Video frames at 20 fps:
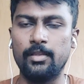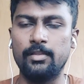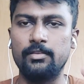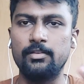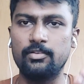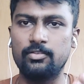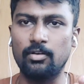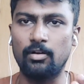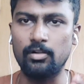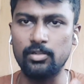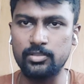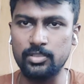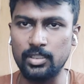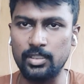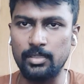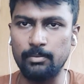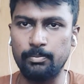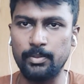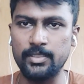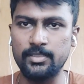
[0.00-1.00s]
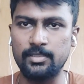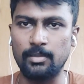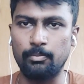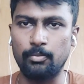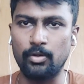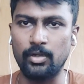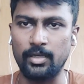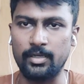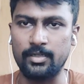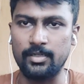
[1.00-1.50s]
This also depends
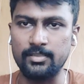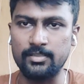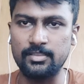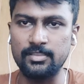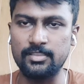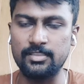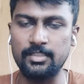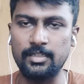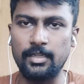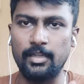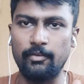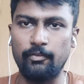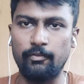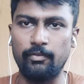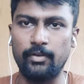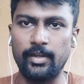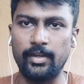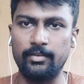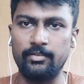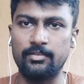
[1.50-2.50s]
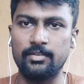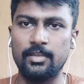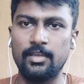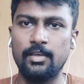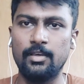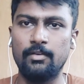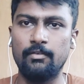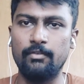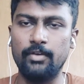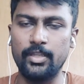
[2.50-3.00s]
upon a consistency phase
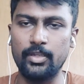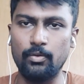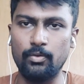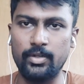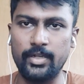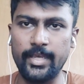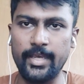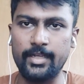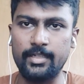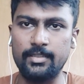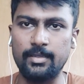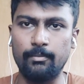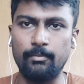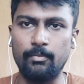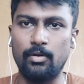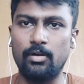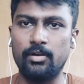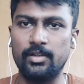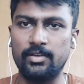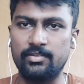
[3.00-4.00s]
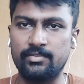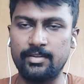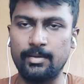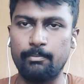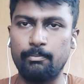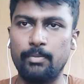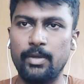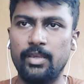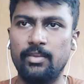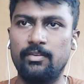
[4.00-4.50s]
where you take them on a
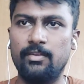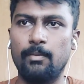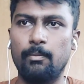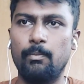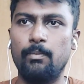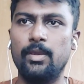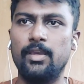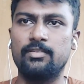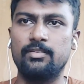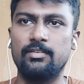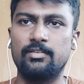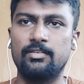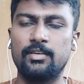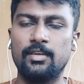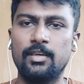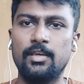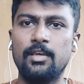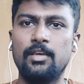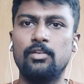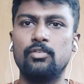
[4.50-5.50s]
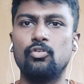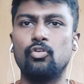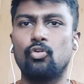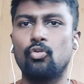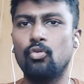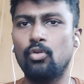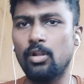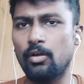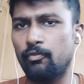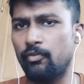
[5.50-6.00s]
step-by-step basis. The
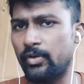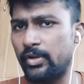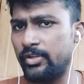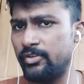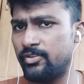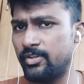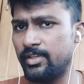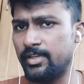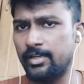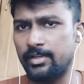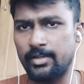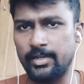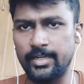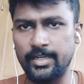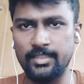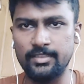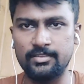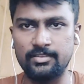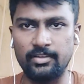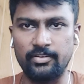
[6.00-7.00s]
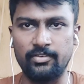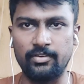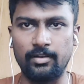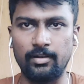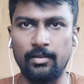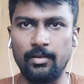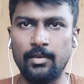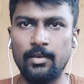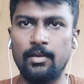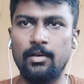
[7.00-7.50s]
role of arranging a training session
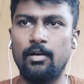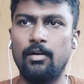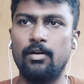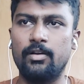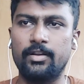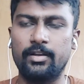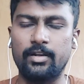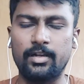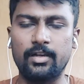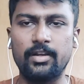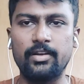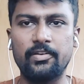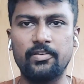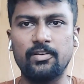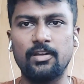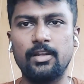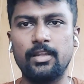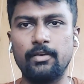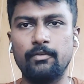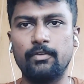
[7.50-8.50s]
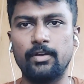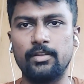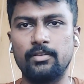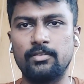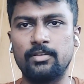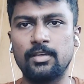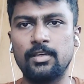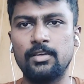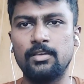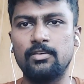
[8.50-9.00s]
or a recreational events
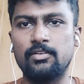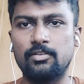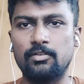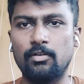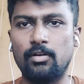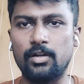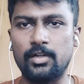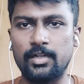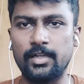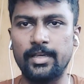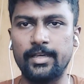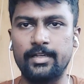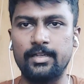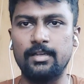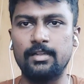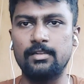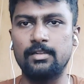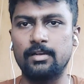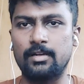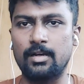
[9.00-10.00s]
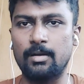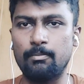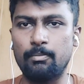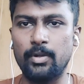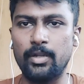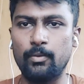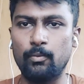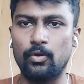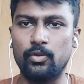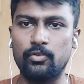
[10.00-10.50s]
is not like the
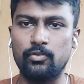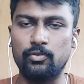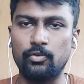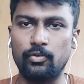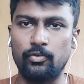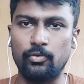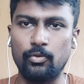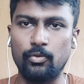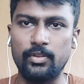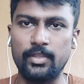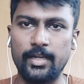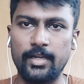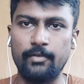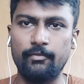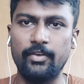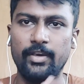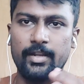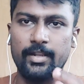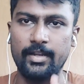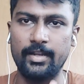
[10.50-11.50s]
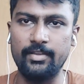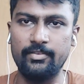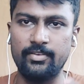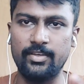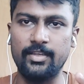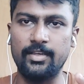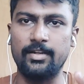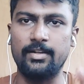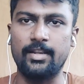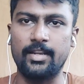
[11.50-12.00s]
company wants to show that we are
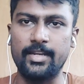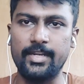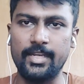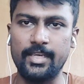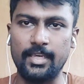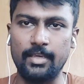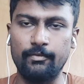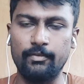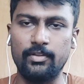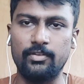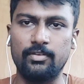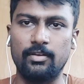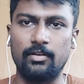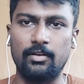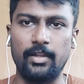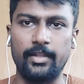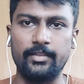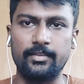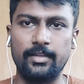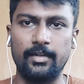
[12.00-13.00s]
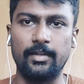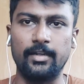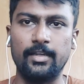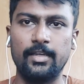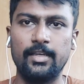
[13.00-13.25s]
arranging a training events or like that.